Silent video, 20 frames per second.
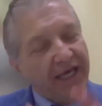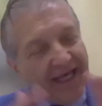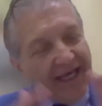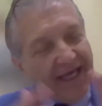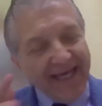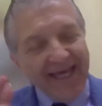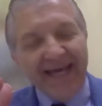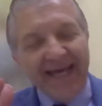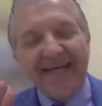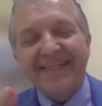
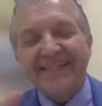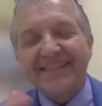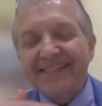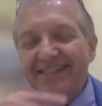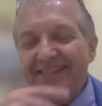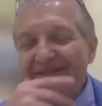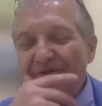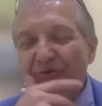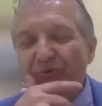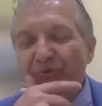as
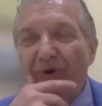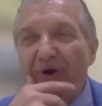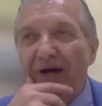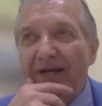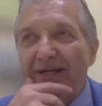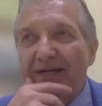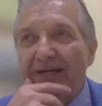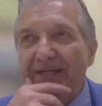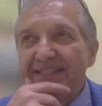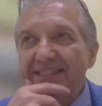you are a
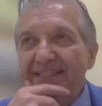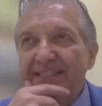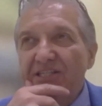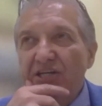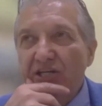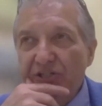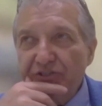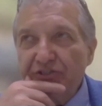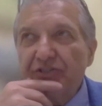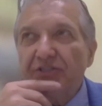surgeon,